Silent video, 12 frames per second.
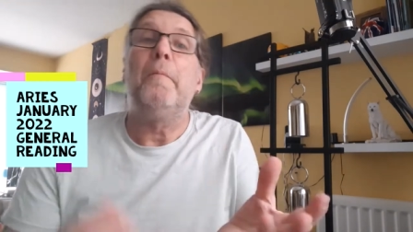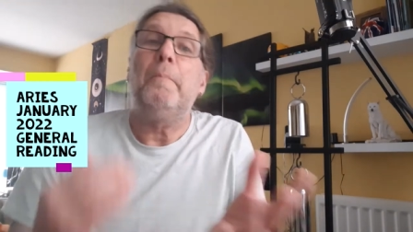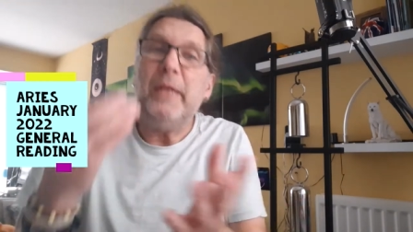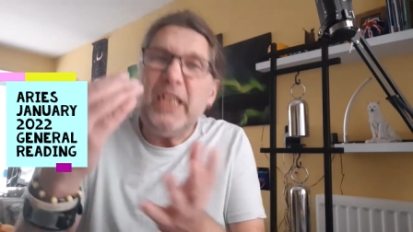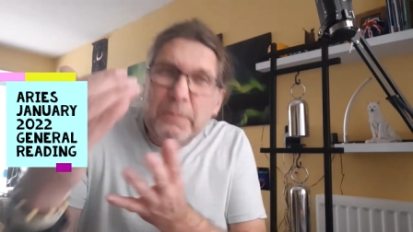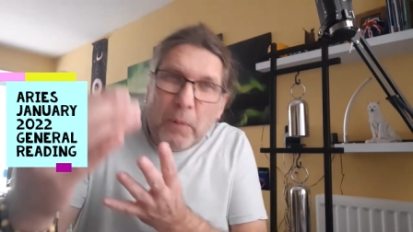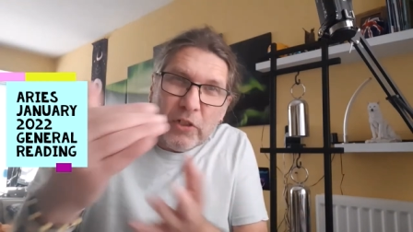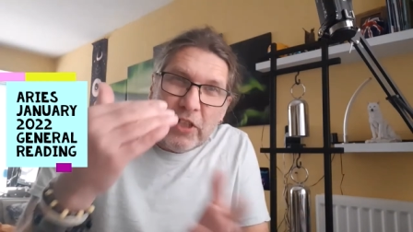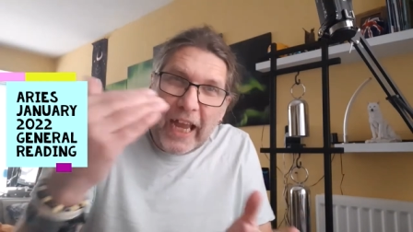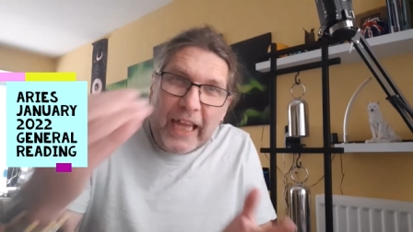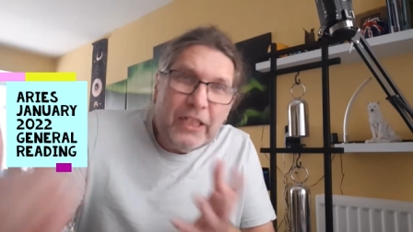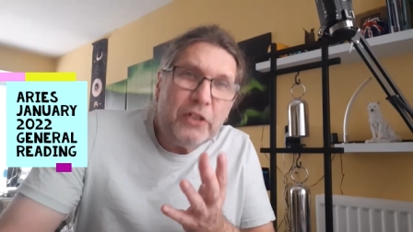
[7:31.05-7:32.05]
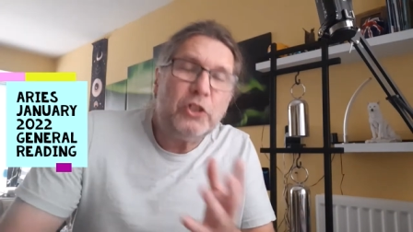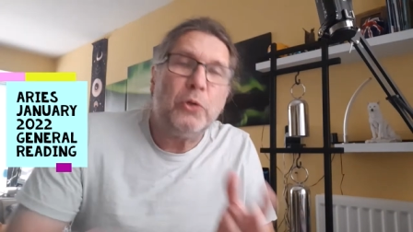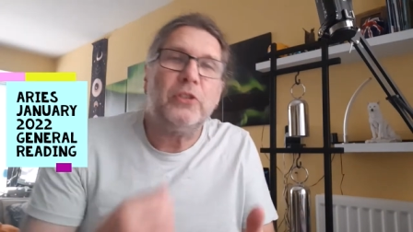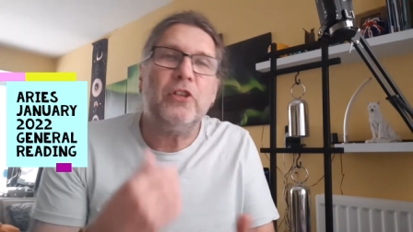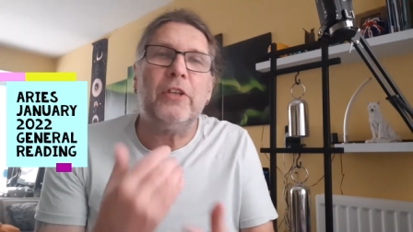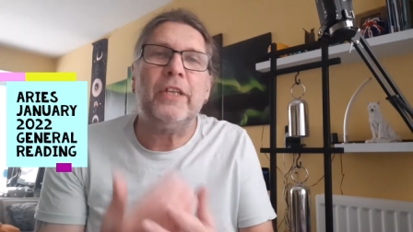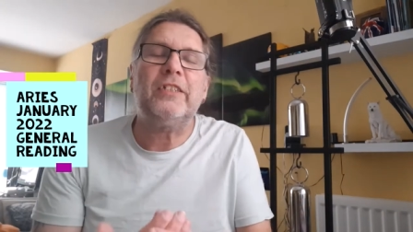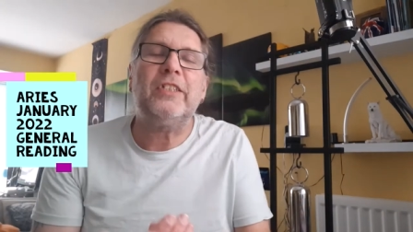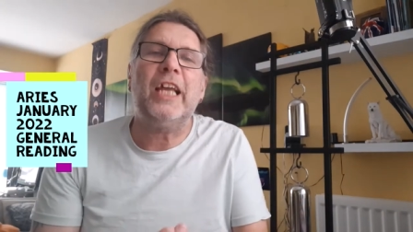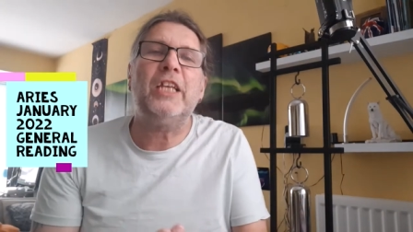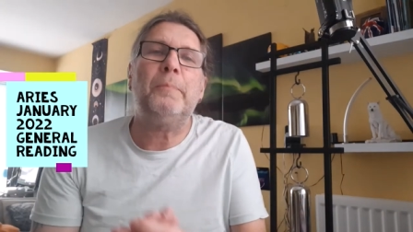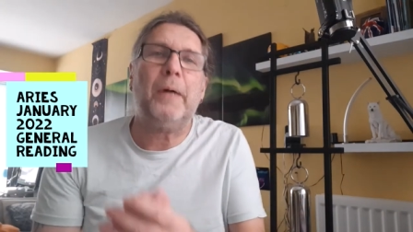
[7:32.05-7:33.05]
Be spontaneous to a certain
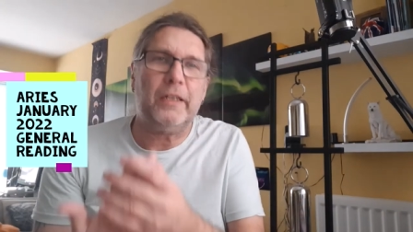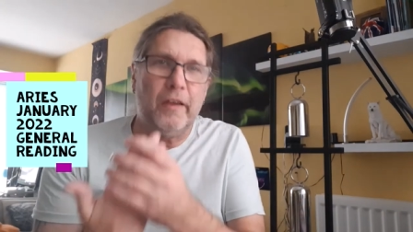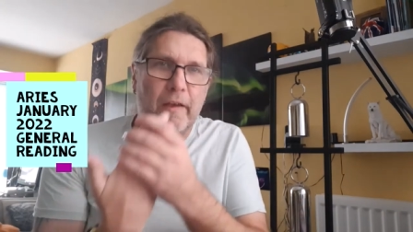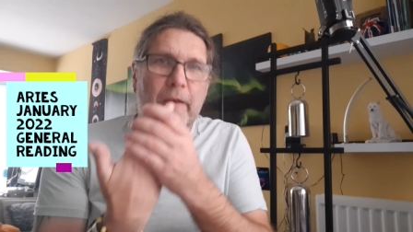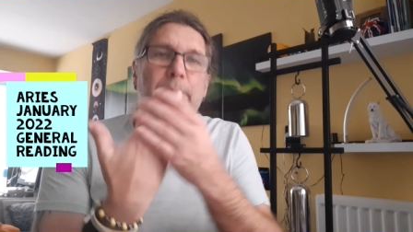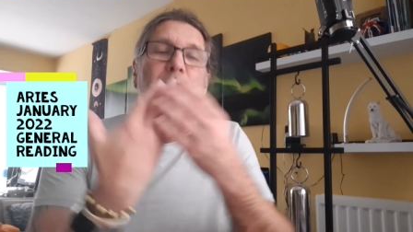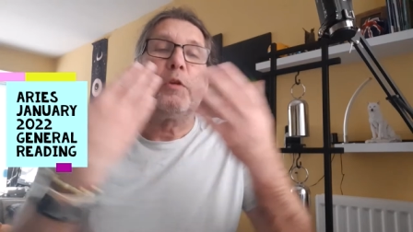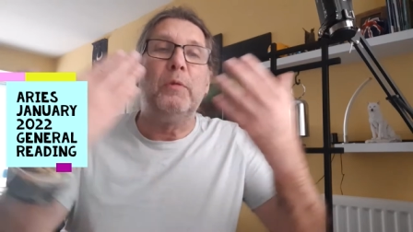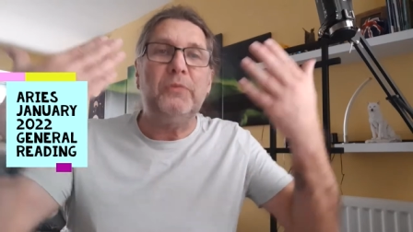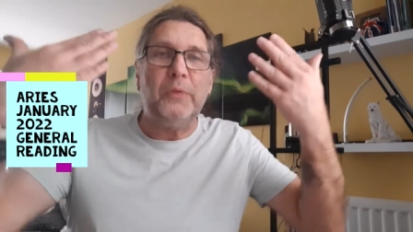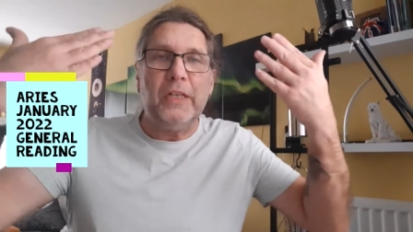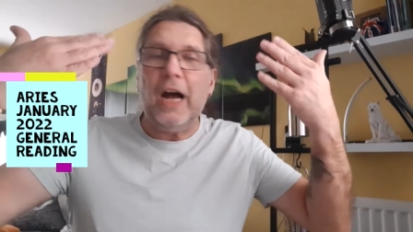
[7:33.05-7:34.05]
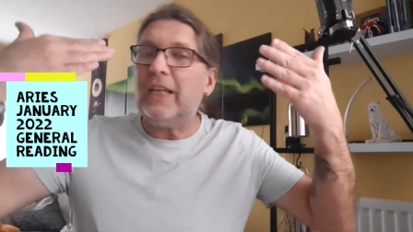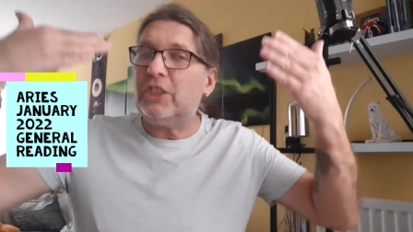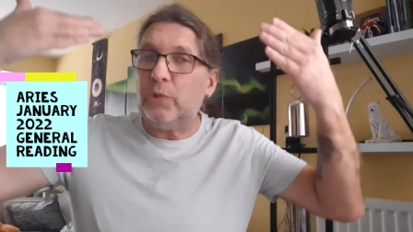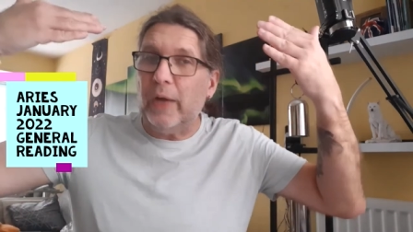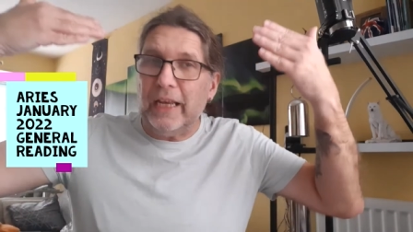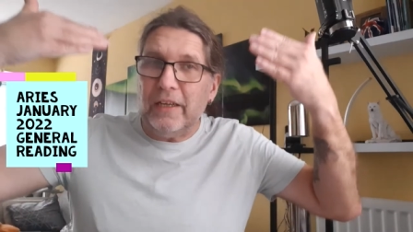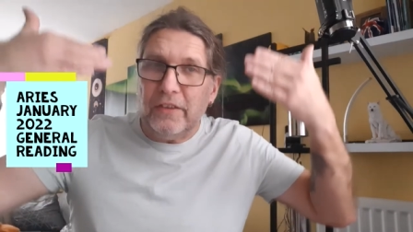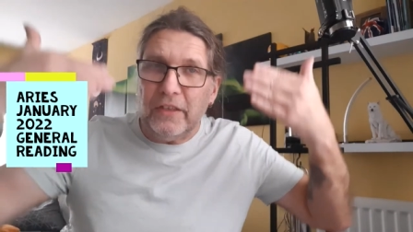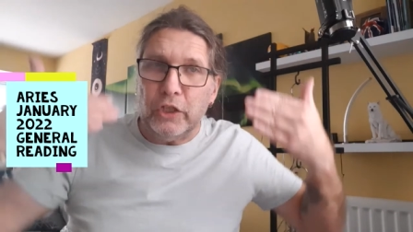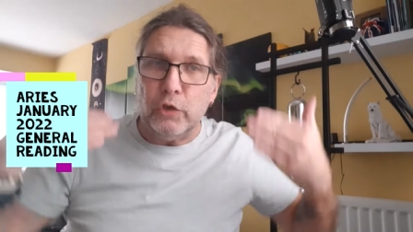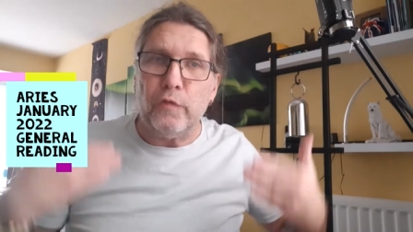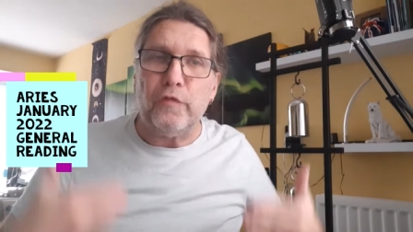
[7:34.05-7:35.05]
extent, but with regards to
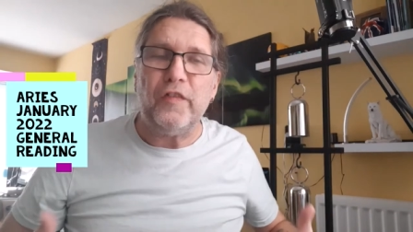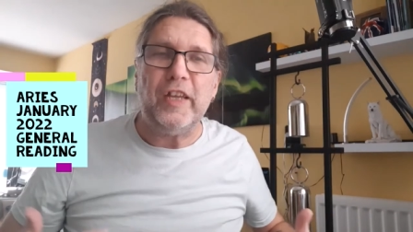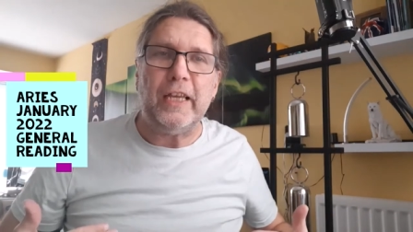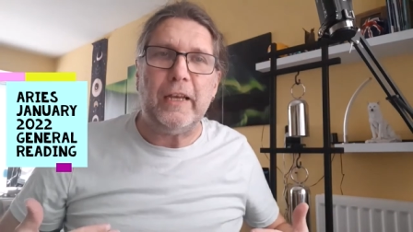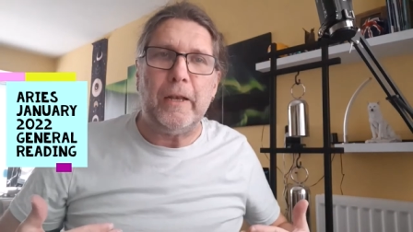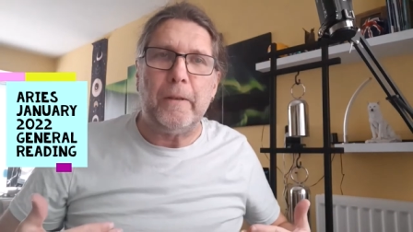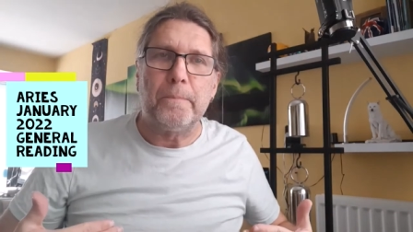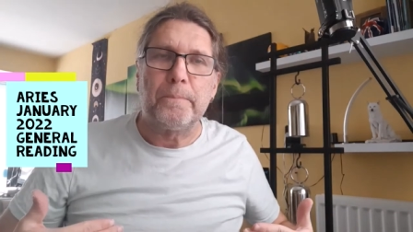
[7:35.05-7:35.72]
anything you feel,